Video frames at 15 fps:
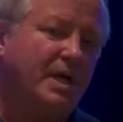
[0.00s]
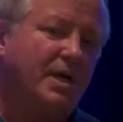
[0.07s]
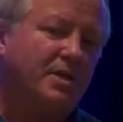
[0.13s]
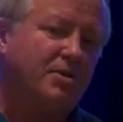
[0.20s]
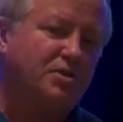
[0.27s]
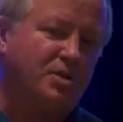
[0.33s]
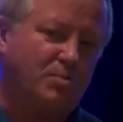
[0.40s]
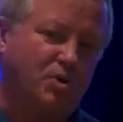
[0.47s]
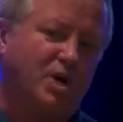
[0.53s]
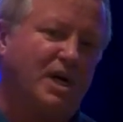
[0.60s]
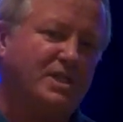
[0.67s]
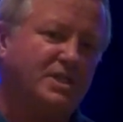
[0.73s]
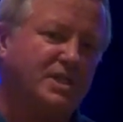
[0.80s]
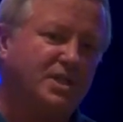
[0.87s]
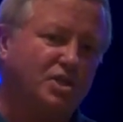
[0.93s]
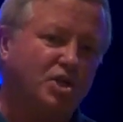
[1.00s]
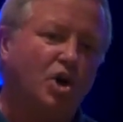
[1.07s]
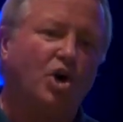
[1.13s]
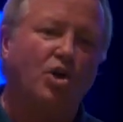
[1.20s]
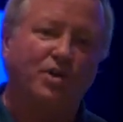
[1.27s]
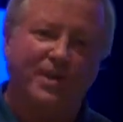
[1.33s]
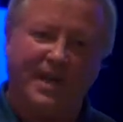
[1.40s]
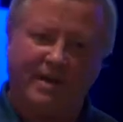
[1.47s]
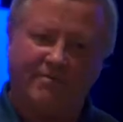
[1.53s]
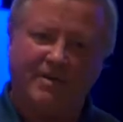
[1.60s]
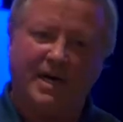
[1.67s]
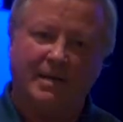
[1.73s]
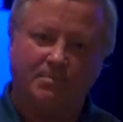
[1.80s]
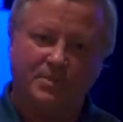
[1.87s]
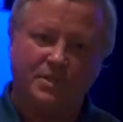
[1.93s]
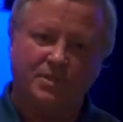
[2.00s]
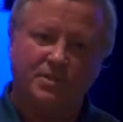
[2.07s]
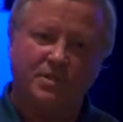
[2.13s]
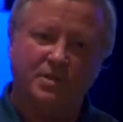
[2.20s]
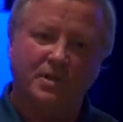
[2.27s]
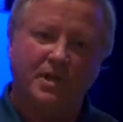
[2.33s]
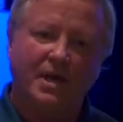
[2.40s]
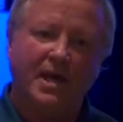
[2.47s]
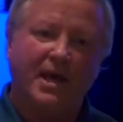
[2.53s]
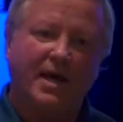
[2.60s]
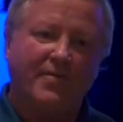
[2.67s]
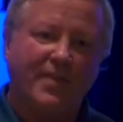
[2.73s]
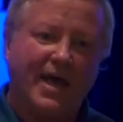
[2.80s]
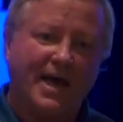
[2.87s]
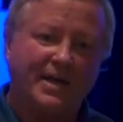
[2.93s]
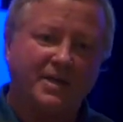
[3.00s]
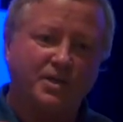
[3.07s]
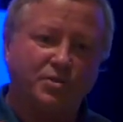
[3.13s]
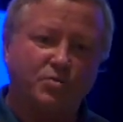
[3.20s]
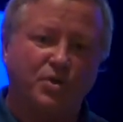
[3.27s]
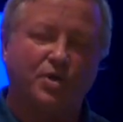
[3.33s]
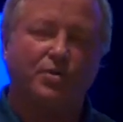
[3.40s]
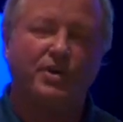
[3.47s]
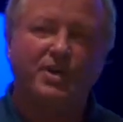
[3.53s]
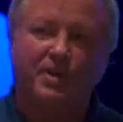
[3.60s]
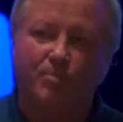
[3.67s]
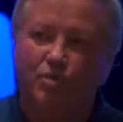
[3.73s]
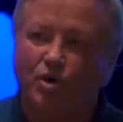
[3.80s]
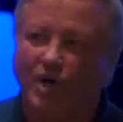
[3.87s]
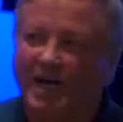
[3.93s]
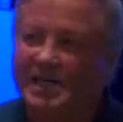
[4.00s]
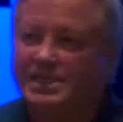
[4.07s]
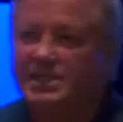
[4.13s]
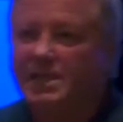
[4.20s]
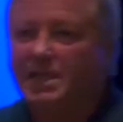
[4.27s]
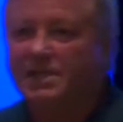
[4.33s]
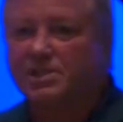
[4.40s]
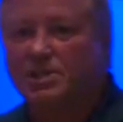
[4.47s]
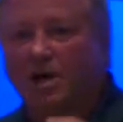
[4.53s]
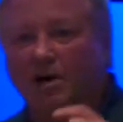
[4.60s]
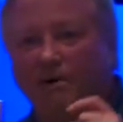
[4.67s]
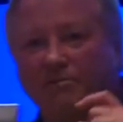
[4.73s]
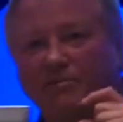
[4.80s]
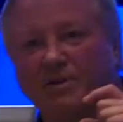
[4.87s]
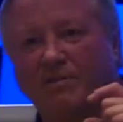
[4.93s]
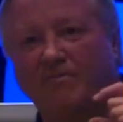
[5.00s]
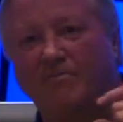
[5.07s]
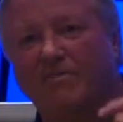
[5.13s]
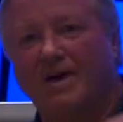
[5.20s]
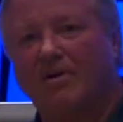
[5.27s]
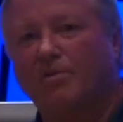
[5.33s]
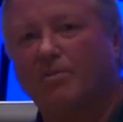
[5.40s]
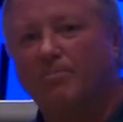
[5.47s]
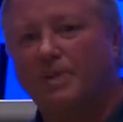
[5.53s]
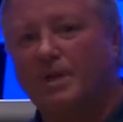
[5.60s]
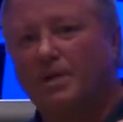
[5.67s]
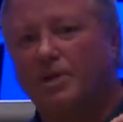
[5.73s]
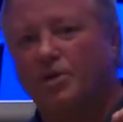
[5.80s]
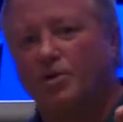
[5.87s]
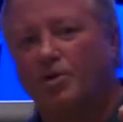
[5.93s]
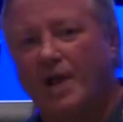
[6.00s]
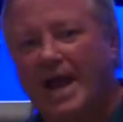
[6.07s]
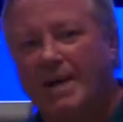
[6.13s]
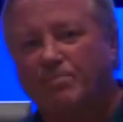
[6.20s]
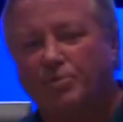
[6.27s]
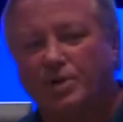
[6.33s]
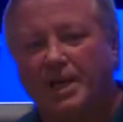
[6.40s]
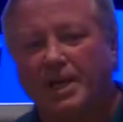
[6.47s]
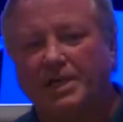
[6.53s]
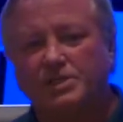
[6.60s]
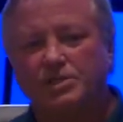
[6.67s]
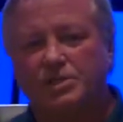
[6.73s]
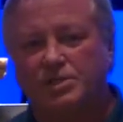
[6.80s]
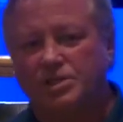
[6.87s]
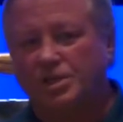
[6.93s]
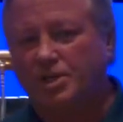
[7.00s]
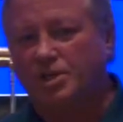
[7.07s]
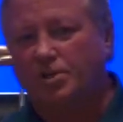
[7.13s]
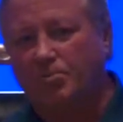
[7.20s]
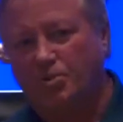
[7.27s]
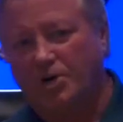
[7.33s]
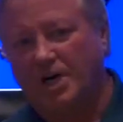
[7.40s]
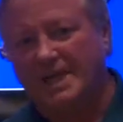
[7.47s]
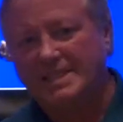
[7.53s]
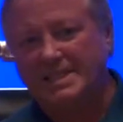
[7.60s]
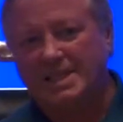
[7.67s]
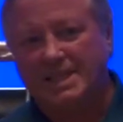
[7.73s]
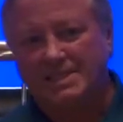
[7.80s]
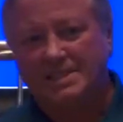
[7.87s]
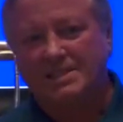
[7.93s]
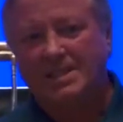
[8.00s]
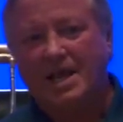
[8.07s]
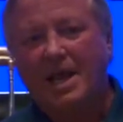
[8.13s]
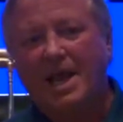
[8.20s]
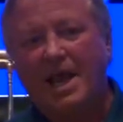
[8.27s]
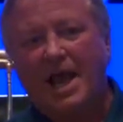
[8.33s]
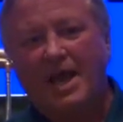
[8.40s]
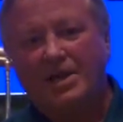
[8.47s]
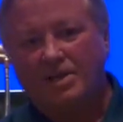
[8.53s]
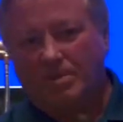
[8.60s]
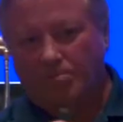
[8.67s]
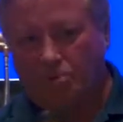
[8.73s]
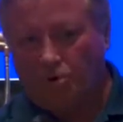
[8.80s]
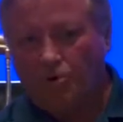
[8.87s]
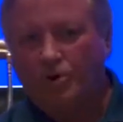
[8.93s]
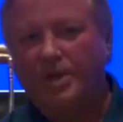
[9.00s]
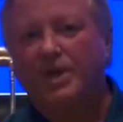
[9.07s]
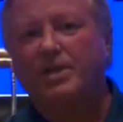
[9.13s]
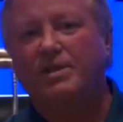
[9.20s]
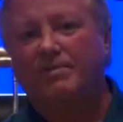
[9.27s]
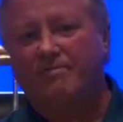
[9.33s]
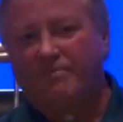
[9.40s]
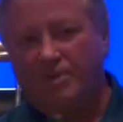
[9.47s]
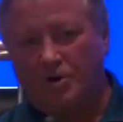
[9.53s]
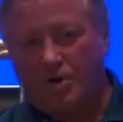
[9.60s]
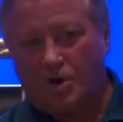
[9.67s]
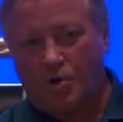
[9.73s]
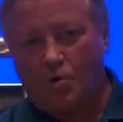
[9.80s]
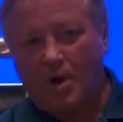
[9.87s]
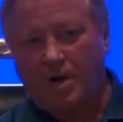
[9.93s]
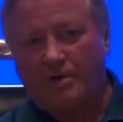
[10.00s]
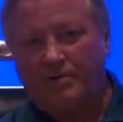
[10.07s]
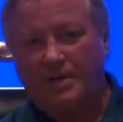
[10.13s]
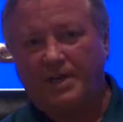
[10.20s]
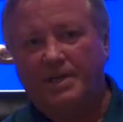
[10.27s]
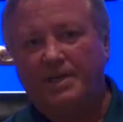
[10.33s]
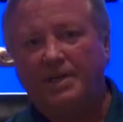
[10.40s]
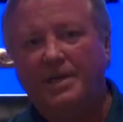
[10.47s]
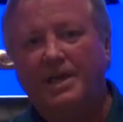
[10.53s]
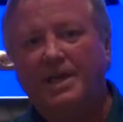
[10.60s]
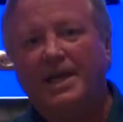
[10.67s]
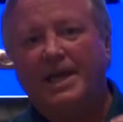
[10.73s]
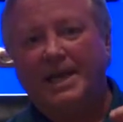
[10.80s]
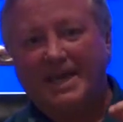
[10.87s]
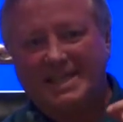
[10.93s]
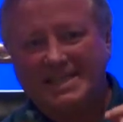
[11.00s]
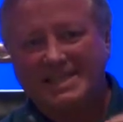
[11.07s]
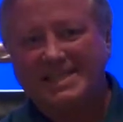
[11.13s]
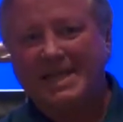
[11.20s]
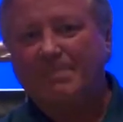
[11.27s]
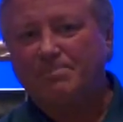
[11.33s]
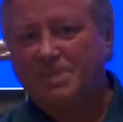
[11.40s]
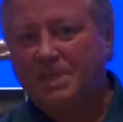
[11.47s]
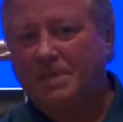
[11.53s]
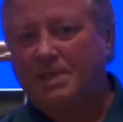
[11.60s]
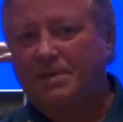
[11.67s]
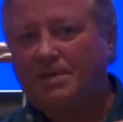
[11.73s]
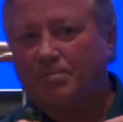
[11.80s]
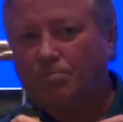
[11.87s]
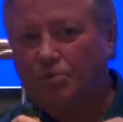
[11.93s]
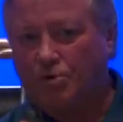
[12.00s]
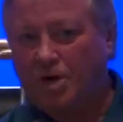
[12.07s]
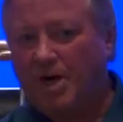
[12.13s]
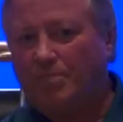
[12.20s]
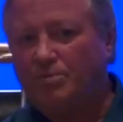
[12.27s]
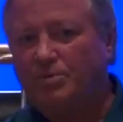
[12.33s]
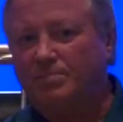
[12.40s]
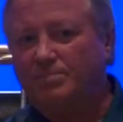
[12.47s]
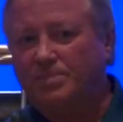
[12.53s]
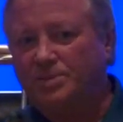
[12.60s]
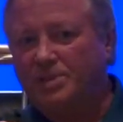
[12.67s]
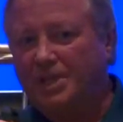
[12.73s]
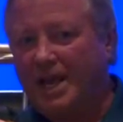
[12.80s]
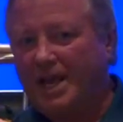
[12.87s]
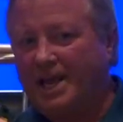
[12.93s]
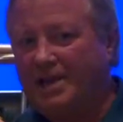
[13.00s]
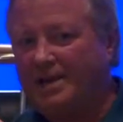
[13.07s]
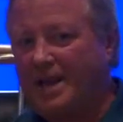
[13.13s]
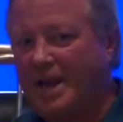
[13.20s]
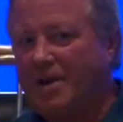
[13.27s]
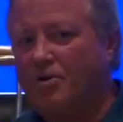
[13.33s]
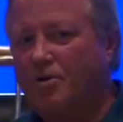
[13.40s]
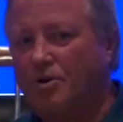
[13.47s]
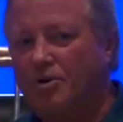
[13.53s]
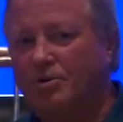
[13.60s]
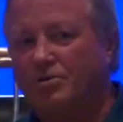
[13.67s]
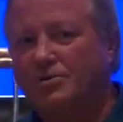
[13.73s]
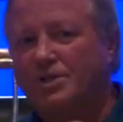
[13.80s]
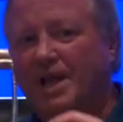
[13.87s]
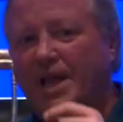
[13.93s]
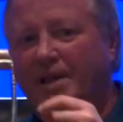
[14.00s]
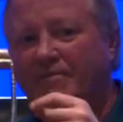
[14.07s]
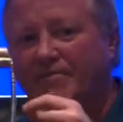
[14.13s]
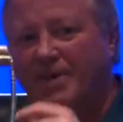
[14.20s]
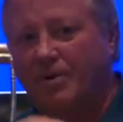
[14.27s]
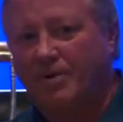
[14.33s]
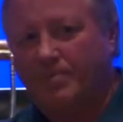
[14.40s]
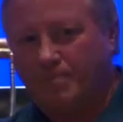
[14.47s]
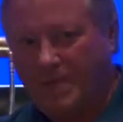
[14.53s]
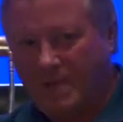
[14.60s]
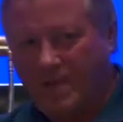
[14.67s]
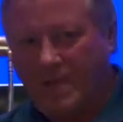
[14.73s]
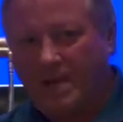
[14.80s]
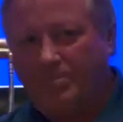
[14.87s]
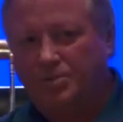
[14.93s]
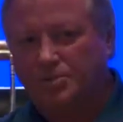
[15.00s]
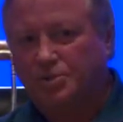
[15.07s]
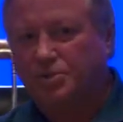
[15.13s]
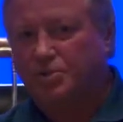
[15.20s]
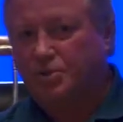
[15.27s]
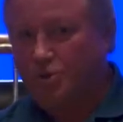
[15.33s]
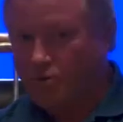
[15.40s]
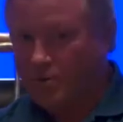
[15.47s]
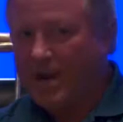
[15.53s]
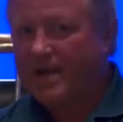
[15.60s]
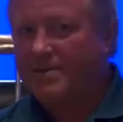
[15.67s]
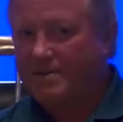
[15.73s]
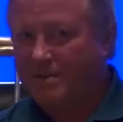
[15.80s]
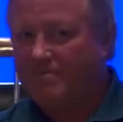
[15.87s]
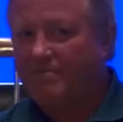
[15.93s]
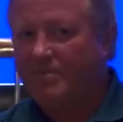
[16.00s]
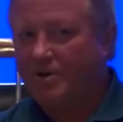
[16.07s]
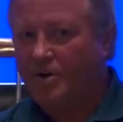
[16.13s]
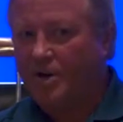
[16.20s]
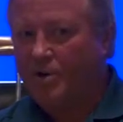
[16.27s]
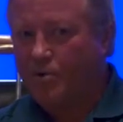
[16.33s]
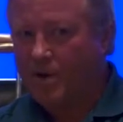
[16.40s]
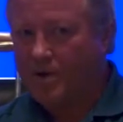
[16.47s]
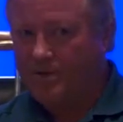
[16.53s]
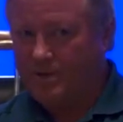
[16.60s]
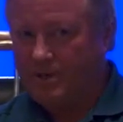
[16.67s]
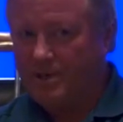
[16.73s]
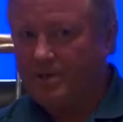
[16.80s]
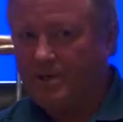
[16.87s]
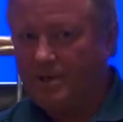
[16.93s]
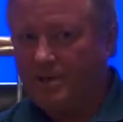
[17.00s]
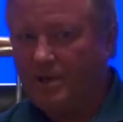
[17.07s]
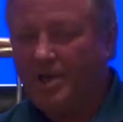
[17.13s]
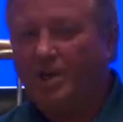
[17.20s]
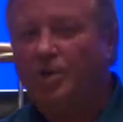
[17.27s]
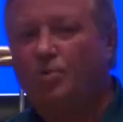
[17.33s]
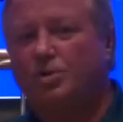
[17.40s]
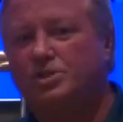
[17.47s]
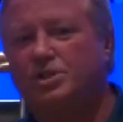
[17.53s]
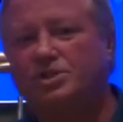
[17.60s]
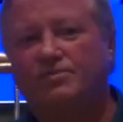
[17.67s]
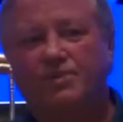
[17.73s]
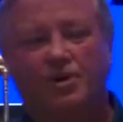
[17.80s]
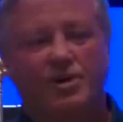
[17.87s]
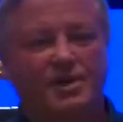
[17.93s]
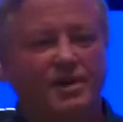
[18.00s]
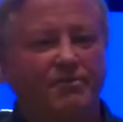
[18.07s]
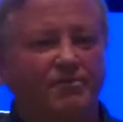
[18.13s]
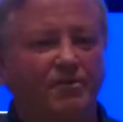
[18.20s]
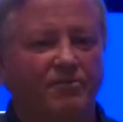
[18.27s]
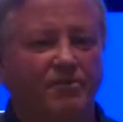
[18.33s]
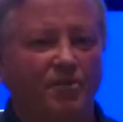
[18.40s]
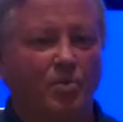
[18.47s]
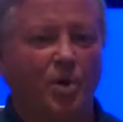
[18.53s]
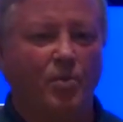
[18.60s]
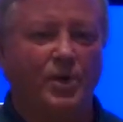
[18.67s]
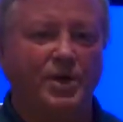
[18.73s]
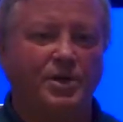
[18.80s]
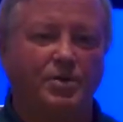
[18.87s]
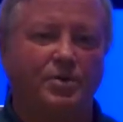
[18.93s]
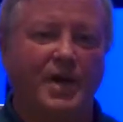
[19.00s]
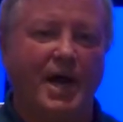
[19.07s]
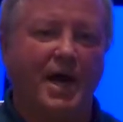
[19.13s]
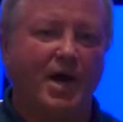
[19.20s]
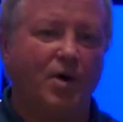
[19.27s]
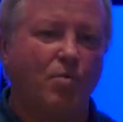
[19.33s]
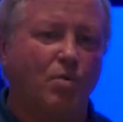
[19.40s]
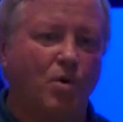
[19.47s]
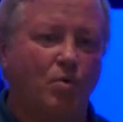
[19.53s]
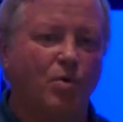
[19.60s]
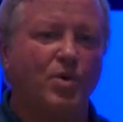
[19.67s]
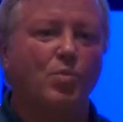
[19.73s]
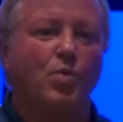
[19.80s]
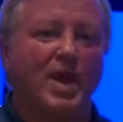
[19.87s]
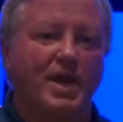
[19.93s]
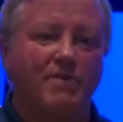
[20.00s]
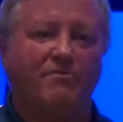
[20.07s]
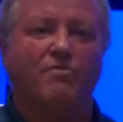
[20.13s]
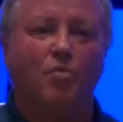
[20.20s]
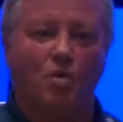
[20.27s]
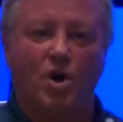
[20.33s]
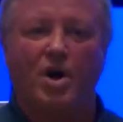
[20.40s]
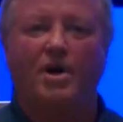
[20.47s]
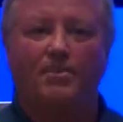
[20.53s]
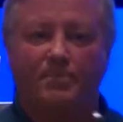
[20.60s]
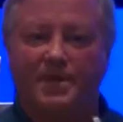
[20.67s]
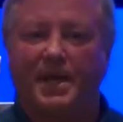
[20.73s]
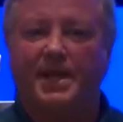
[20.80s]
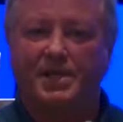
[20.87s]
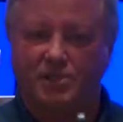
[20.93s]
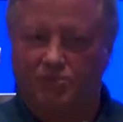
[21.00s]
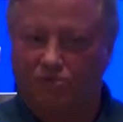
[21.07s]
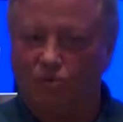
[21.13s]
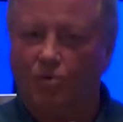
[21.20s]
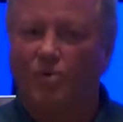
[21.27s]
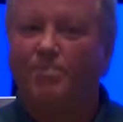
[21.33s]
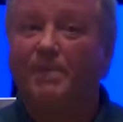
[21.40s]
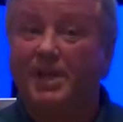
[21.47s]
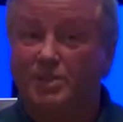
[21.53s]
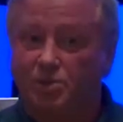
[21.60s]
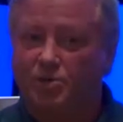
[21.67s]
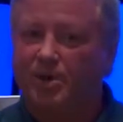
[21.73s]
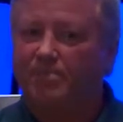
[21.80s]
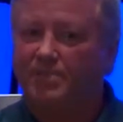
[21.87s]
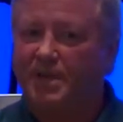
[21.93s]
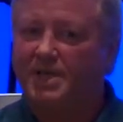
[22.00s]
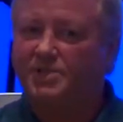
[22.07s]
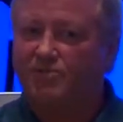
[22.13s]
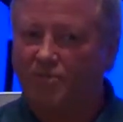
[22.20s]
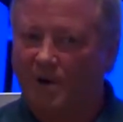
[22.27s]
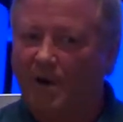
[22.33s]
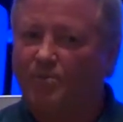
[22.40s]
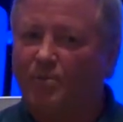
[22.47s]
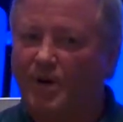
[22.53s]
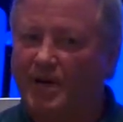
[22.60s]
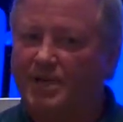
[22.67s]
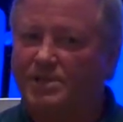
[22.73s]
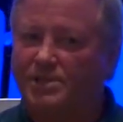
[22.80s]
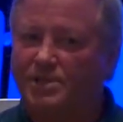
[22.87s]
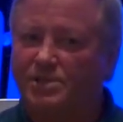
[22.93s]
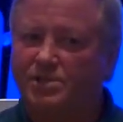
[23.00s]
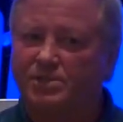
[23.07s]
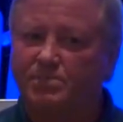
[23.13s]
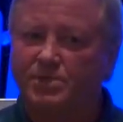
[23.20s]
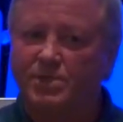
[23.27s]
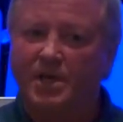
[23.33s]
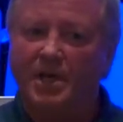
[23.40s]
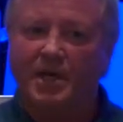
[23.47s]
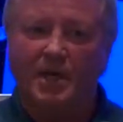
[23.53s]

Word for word: there's a process called DevOps and that is really the process of developing your applications and your process and deploying them very quickly, accepting problems and errors, and very, being able to correct them very quickly, which is very different from what we do now where we wait for updates for major updates for operating systems.